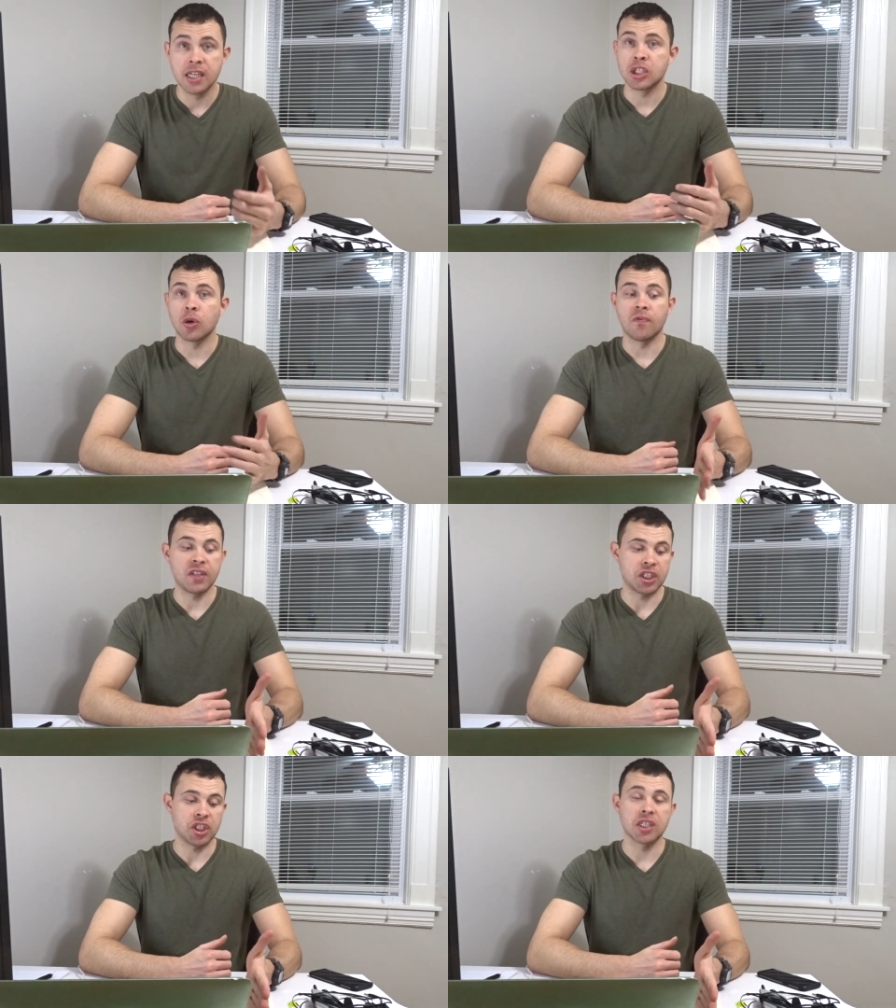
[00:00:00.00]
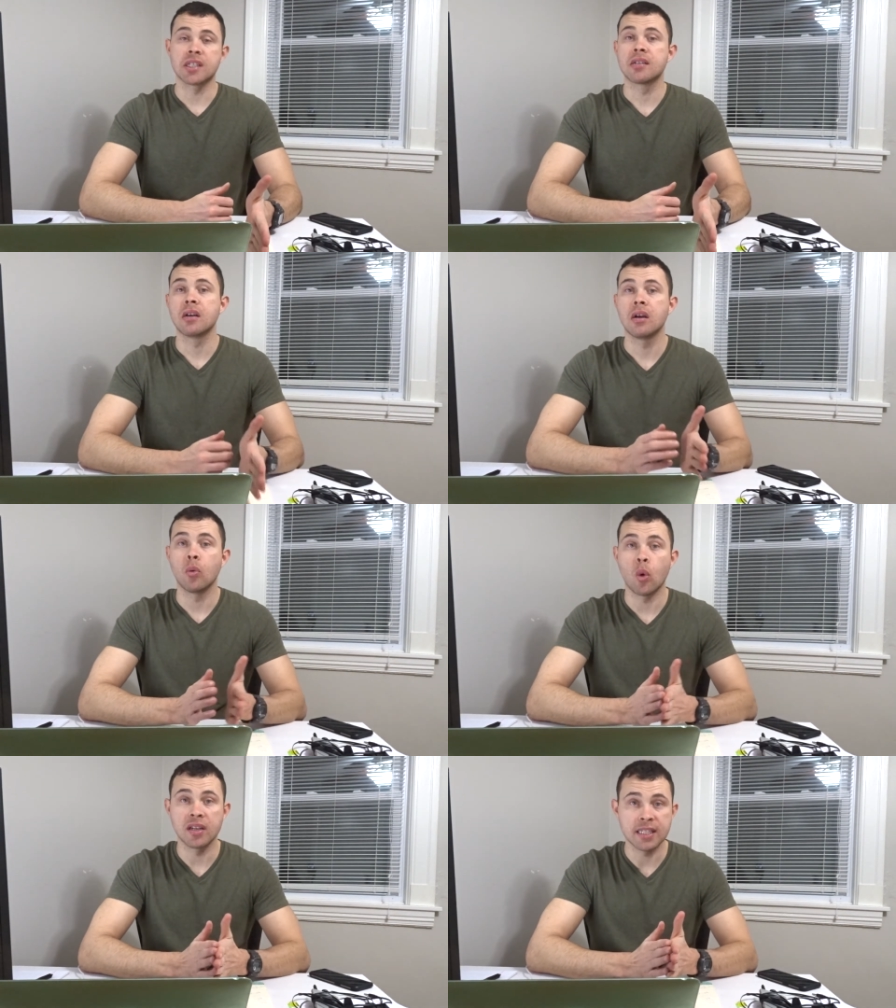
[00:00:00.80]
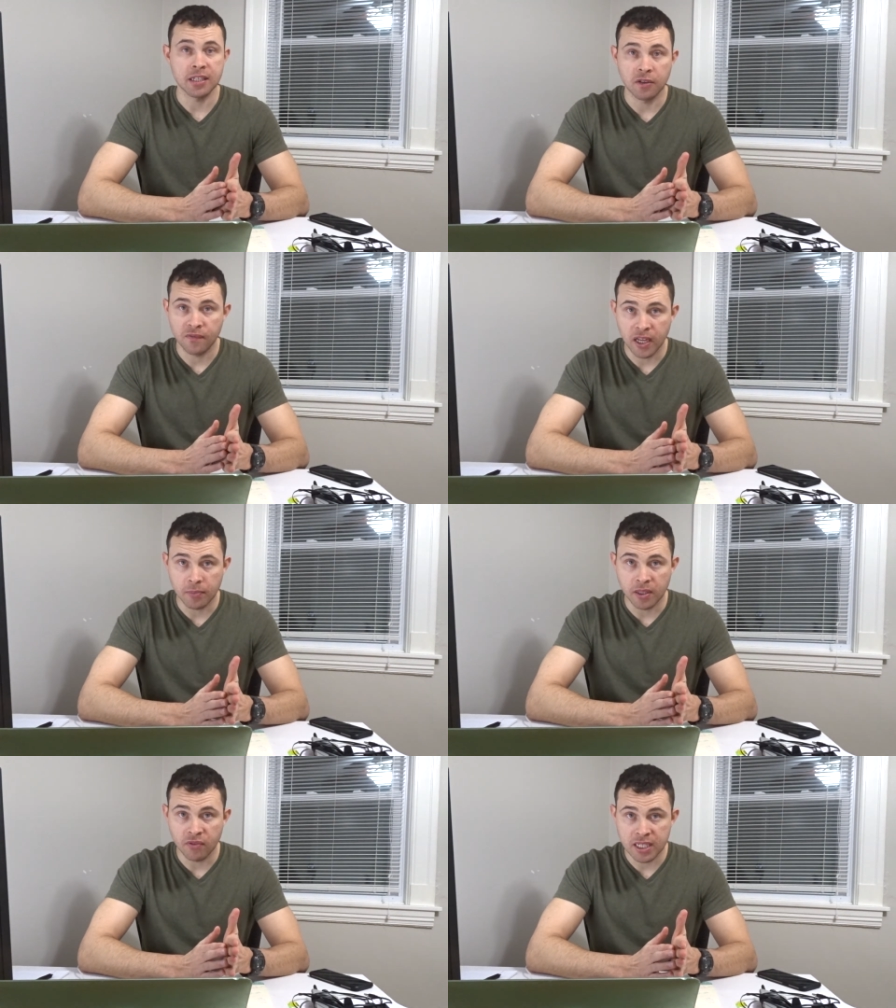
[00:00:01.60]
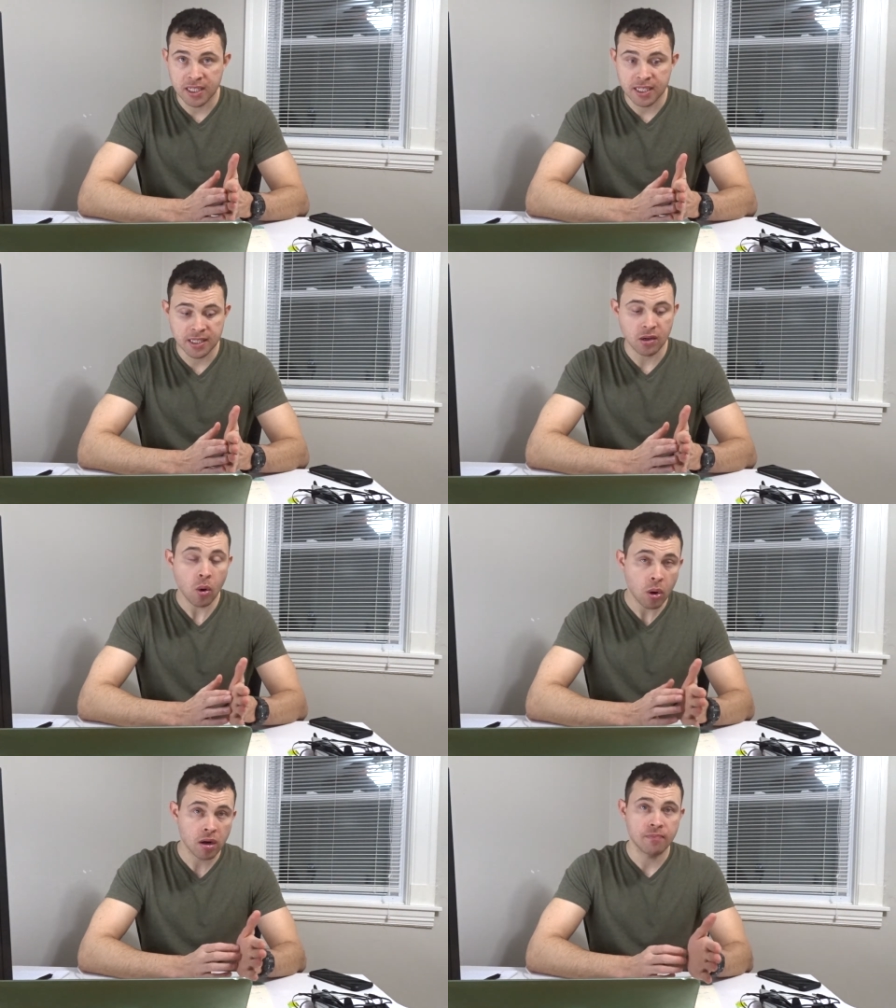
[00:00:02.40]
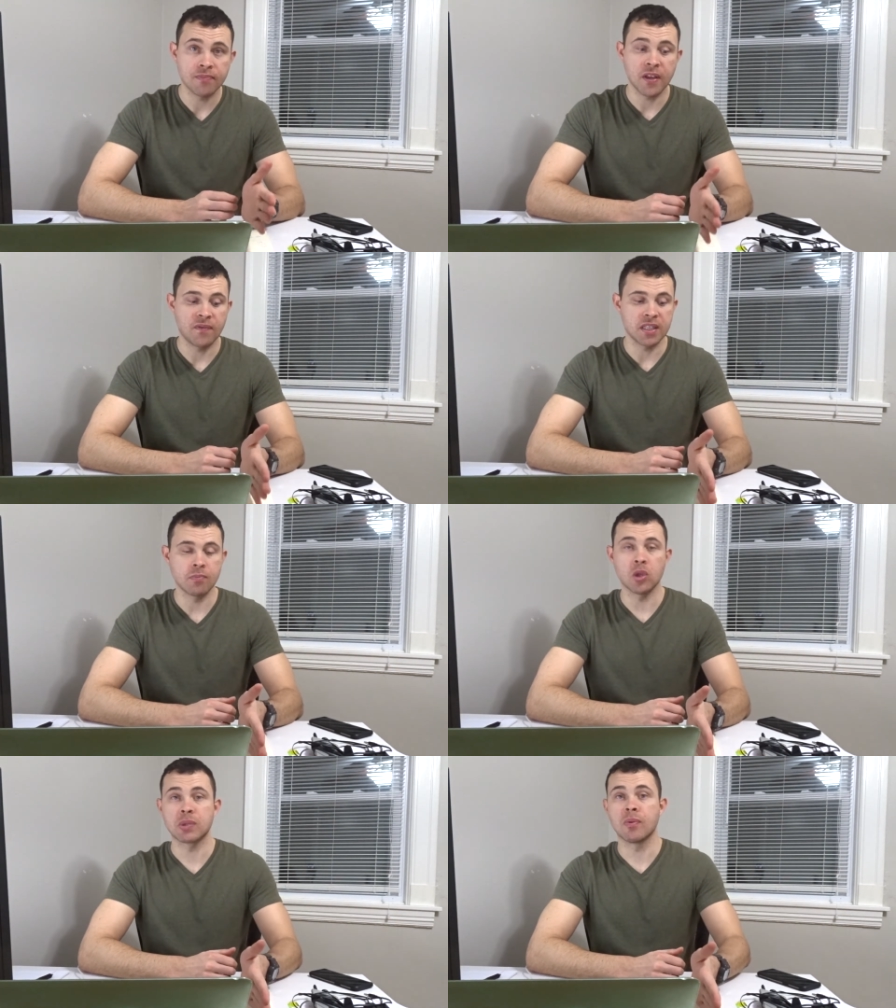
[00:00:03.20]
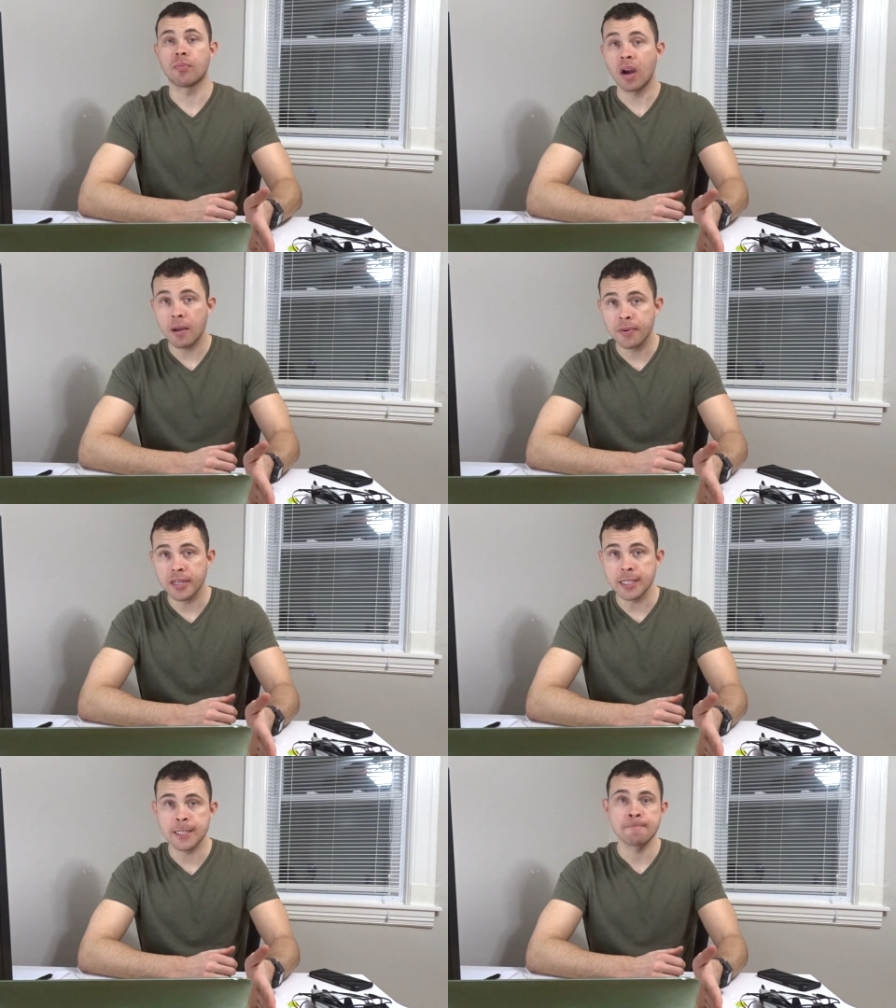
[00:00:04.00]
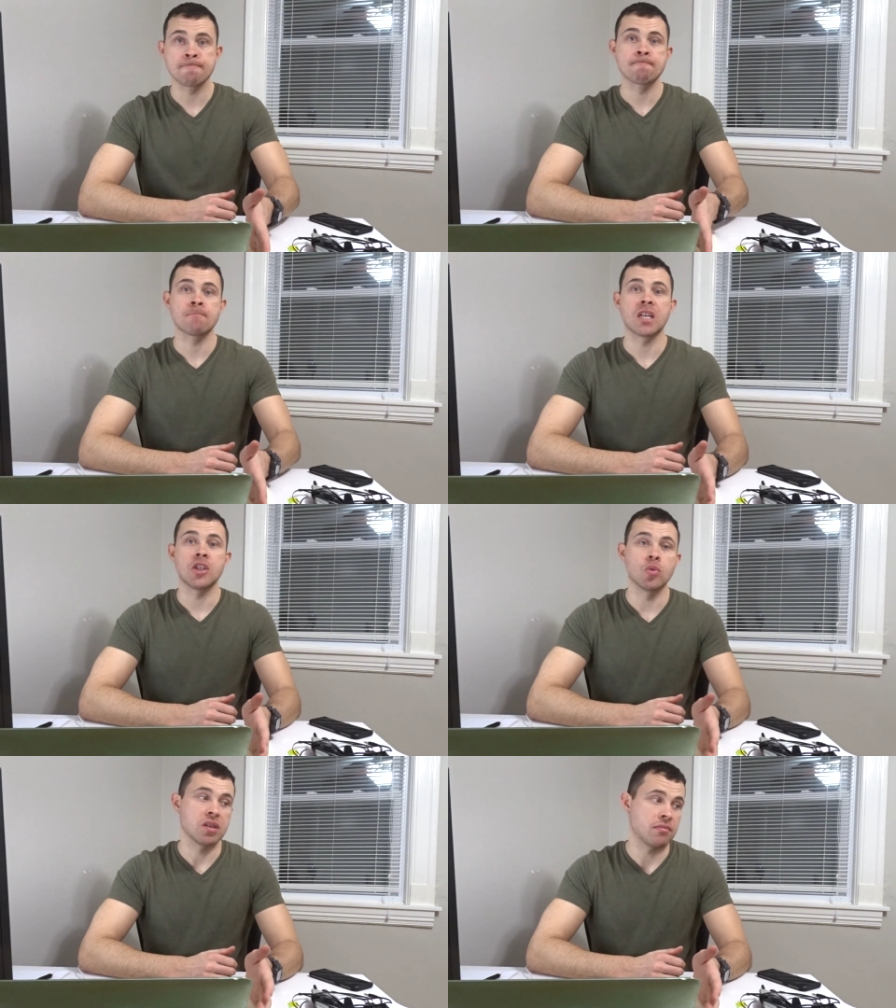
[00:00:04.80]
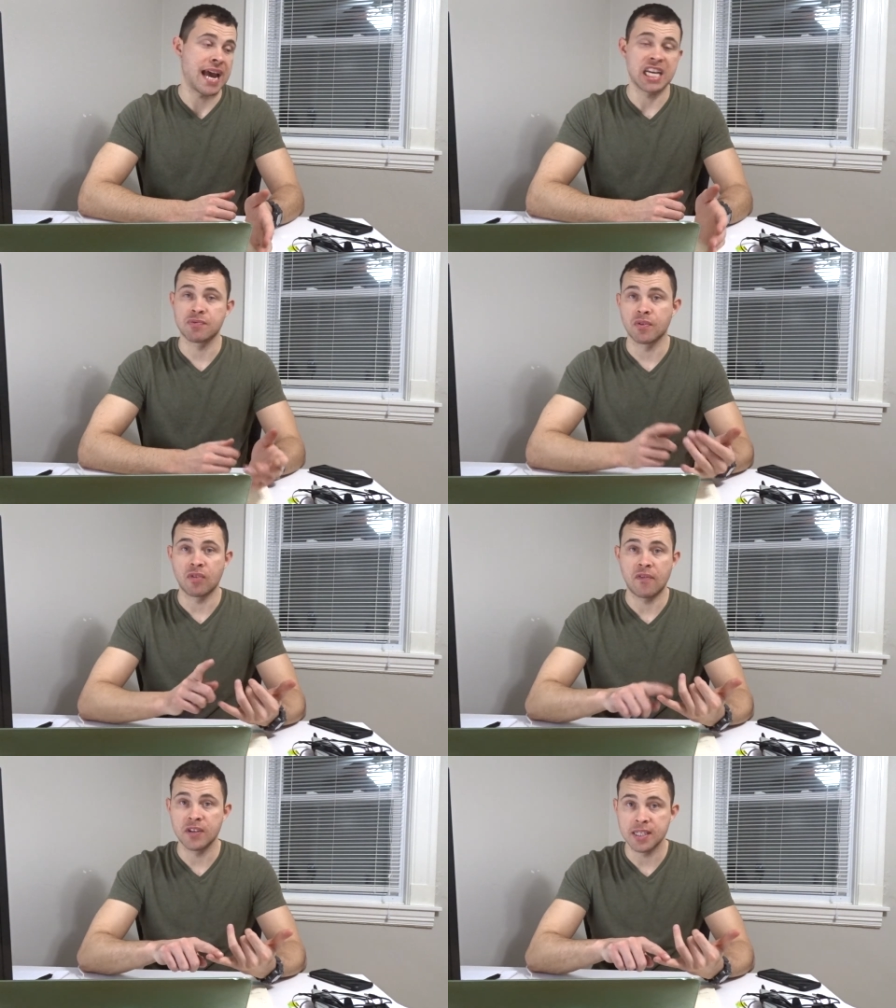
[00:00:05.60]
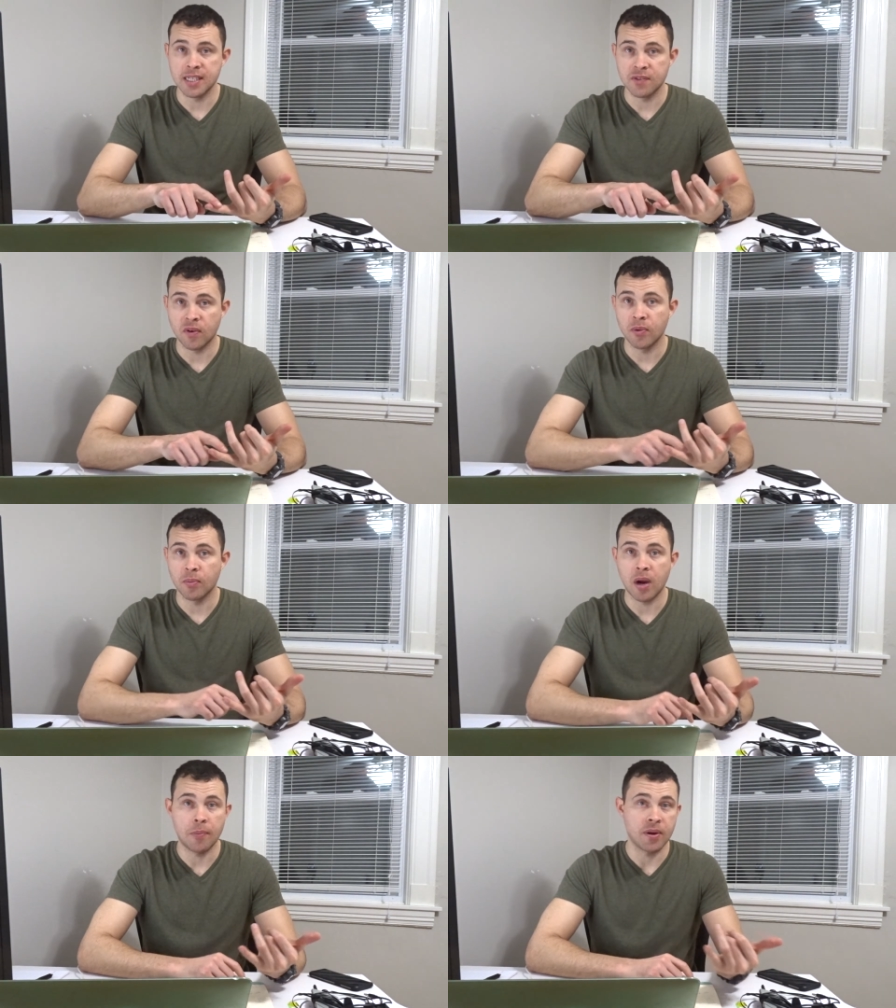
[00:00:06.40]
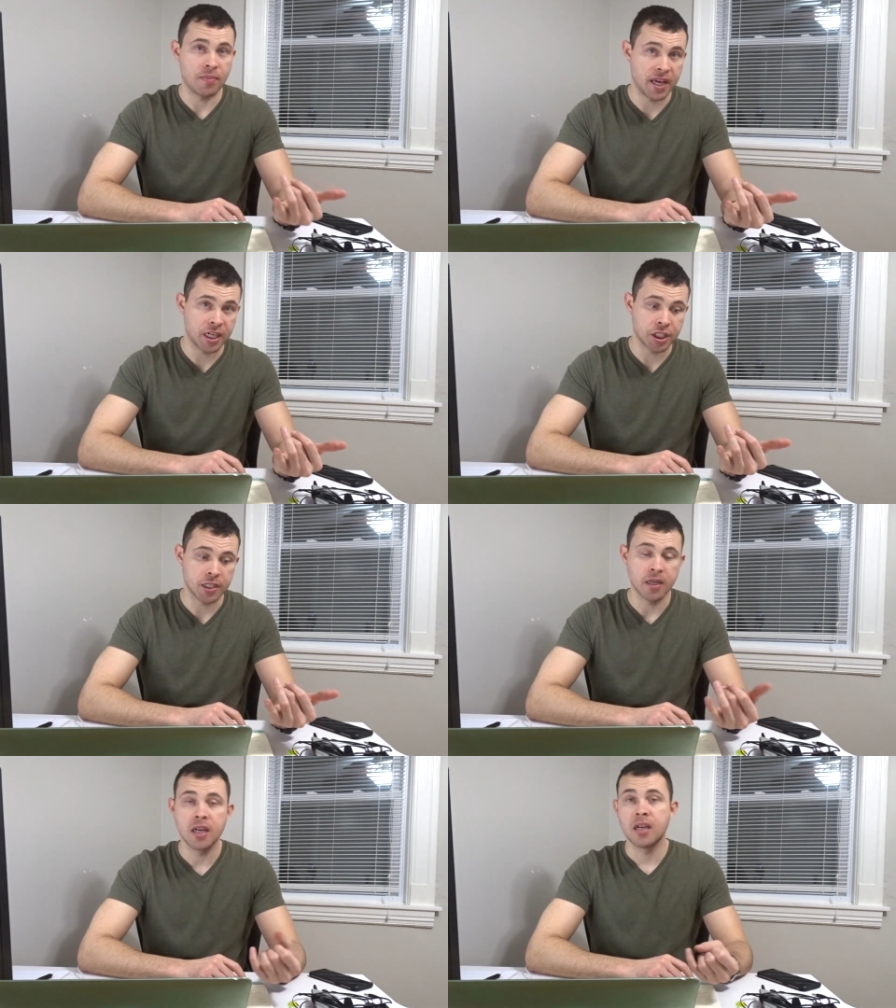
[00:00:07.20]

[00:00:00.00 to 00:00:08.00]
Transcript: So if it's just one single family residence, or if it's multiple properties, you can ask for references from the property manager,